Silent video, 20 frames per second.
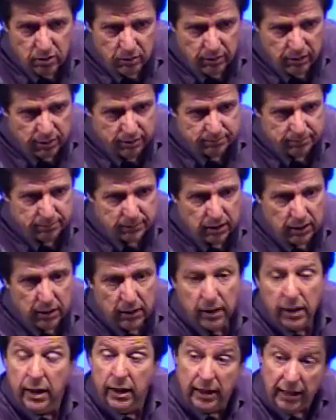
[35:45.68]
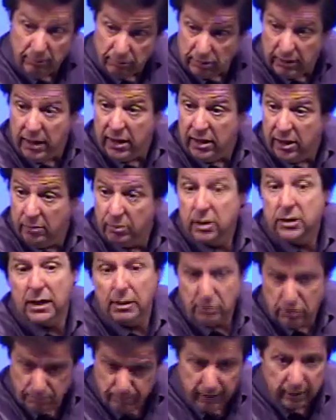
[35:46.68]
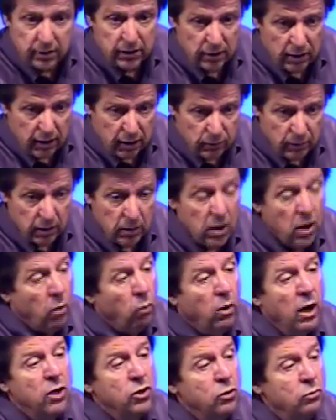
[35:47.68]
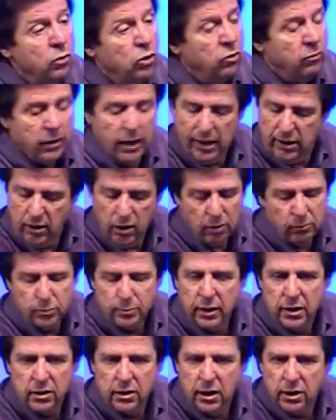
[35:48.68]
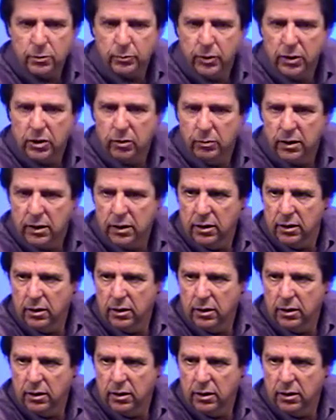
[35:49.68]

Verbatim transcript: to me. And I'm staying here because I'm expecting God to speak. Why don't you move? I, no, I'm expecting God to speak to me.